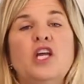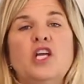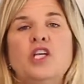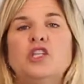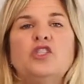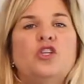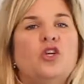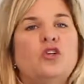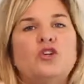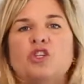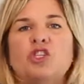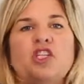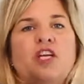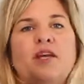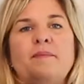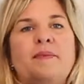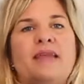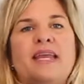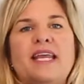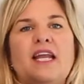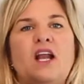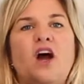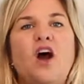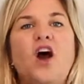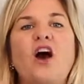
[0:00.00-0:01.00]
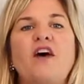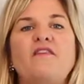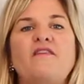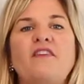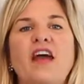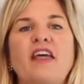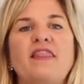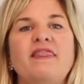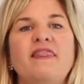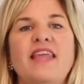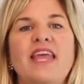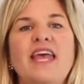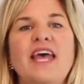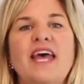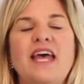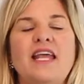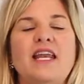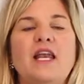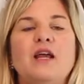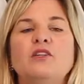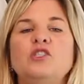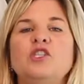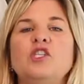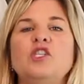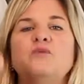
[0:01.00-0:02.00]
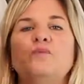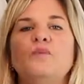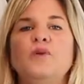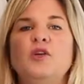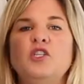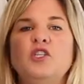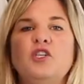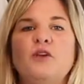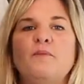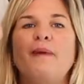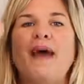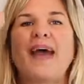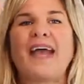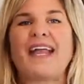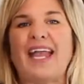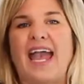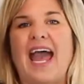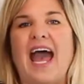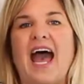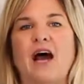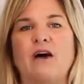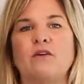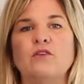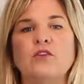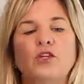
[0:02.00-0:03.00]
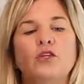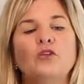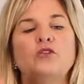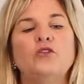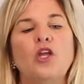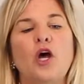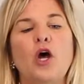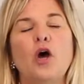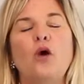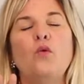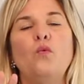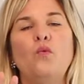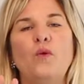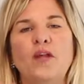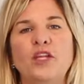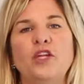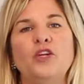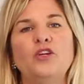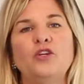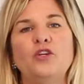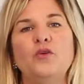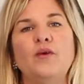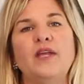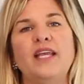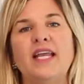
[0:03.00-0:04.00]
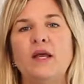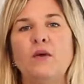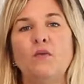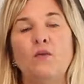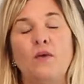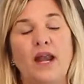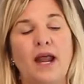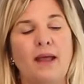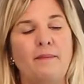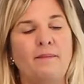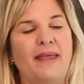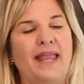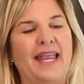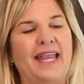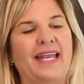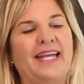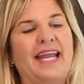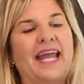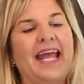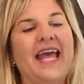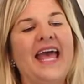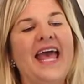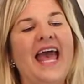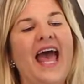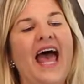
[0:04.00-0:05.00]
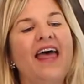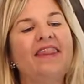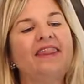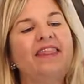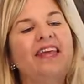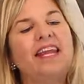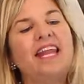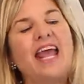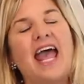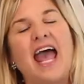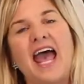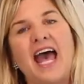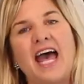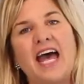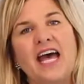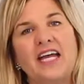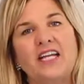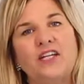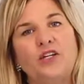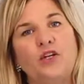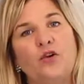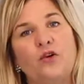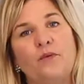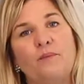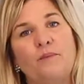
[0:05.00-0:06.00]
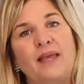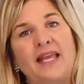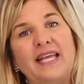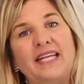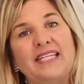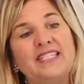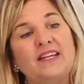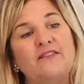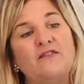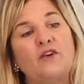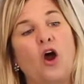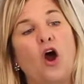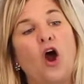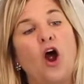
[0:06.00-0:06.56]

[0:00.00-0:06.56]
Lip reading: So shimmy it off and then just push it back out. You'll know when you're doing it what I mean. And then add your piece of